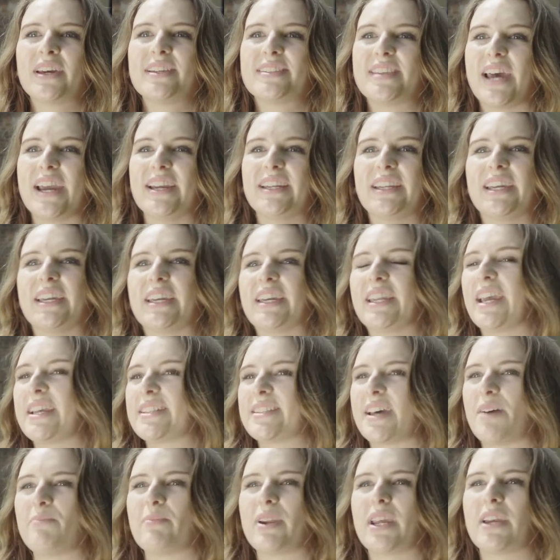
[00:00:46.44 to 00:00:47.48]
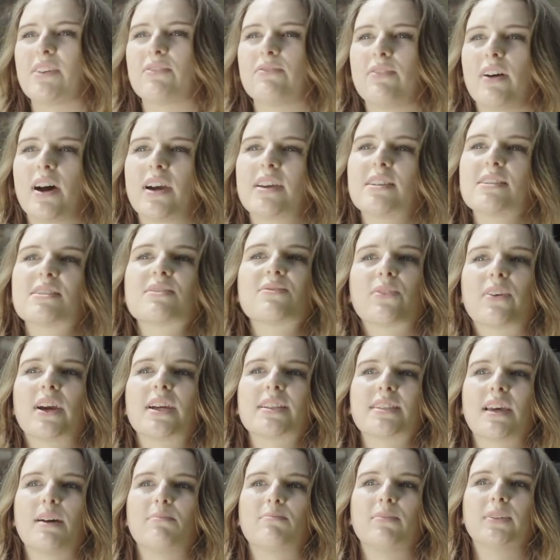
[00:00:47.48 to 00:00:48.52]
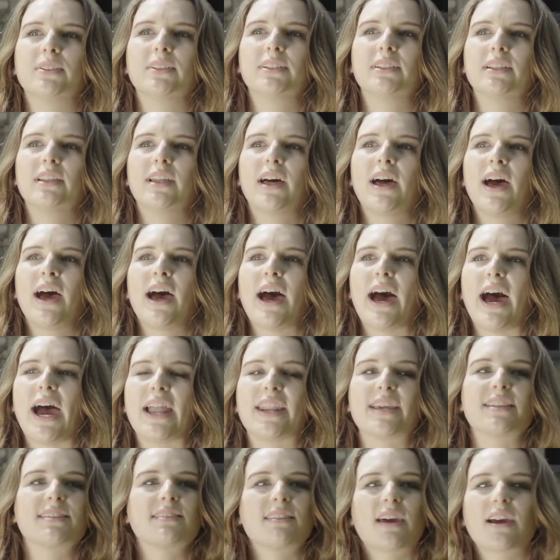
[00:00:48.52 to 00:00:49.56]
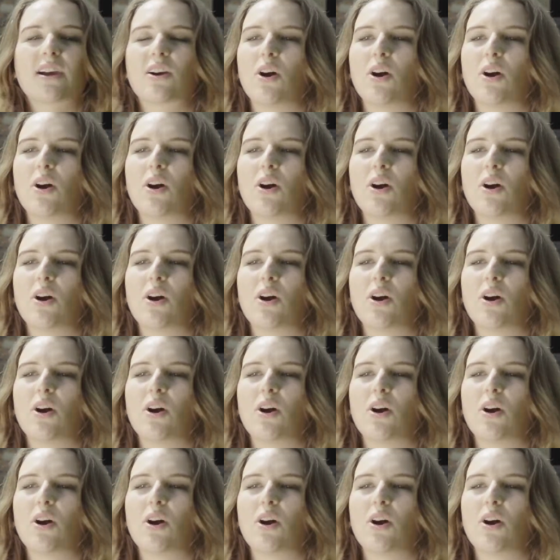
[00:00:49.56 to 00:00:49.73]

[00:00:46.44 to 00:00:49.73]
technique in examining finds, for example. And it's that